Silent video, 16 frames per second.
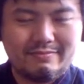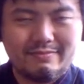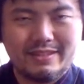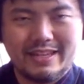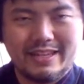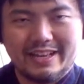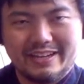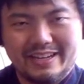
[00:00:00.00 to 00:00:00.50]

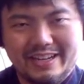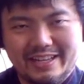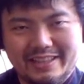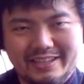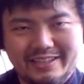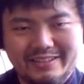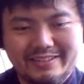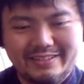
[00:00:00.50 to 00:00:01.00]

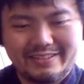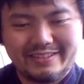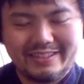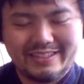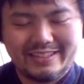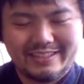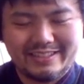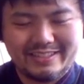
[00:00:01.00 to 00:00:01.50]
Nothing.
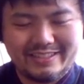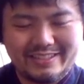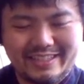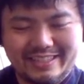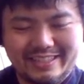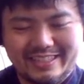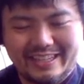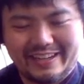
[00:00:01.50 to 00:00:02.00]

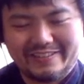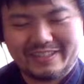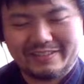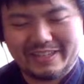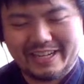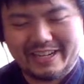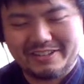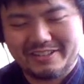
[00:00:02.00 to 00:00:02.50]
Just think of
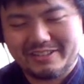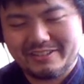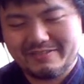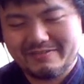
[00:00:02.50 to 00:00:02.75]
something else.